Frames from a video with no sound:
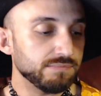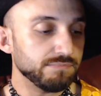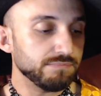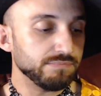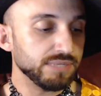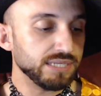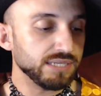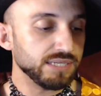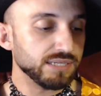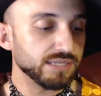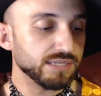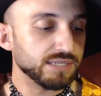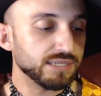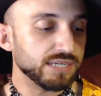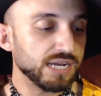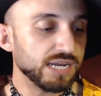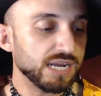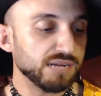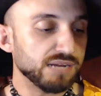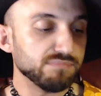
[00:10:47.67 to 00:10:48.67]

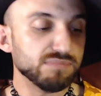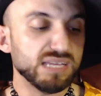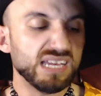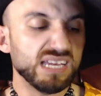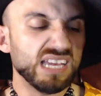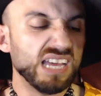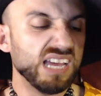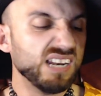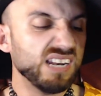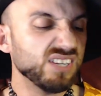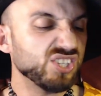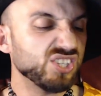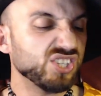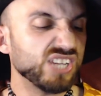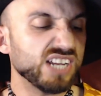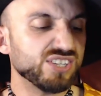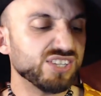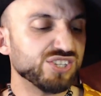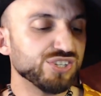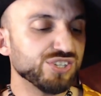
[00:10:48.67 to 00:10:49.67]
Meantime, the hellish
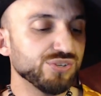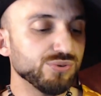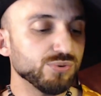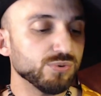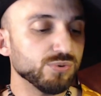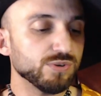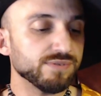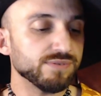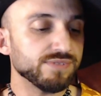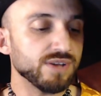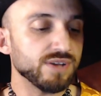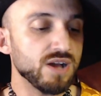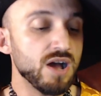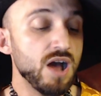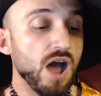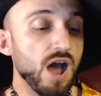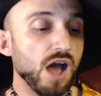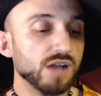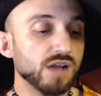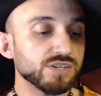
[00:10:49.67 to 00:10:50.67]
tattoo of the
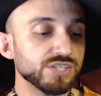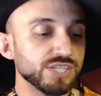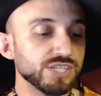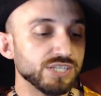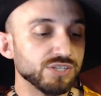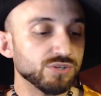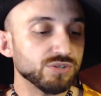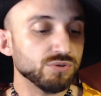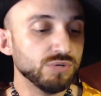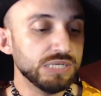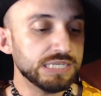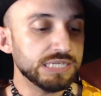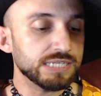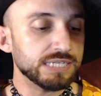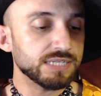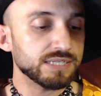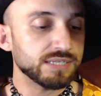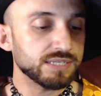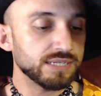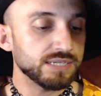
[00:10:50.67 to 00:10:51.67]
heart
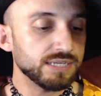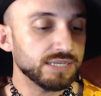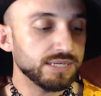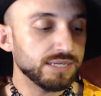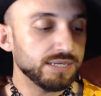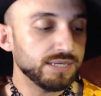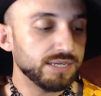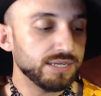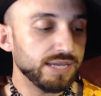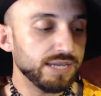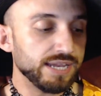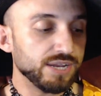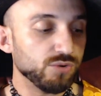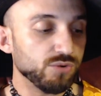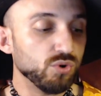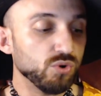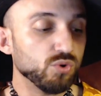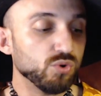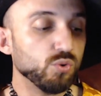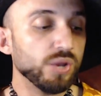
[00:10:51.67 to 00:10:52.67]
increased. It
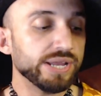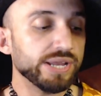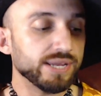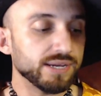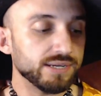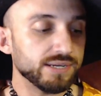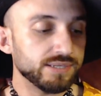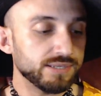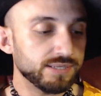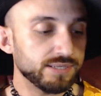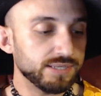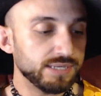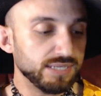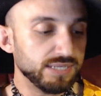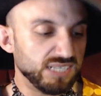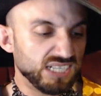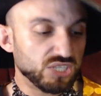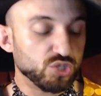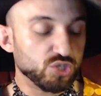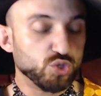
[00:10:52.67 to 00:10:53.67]
grew quicker
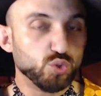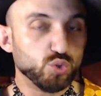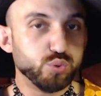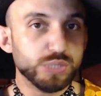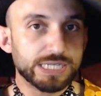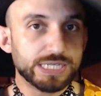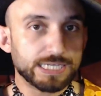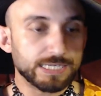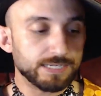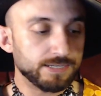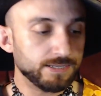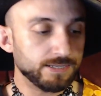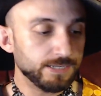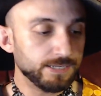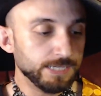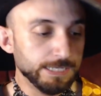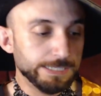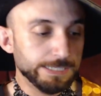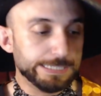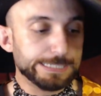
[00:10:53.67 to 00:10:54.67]
and quicker
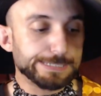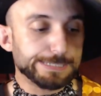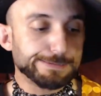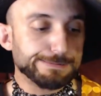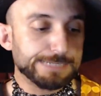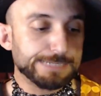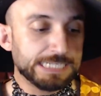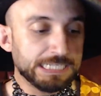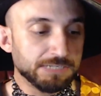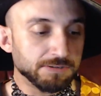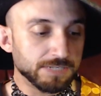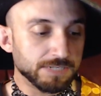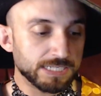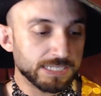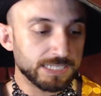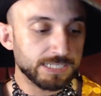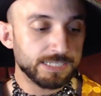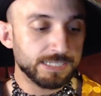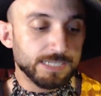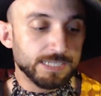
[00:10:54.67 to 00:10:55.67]
and
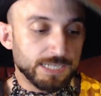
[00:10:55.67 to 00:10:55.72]
louder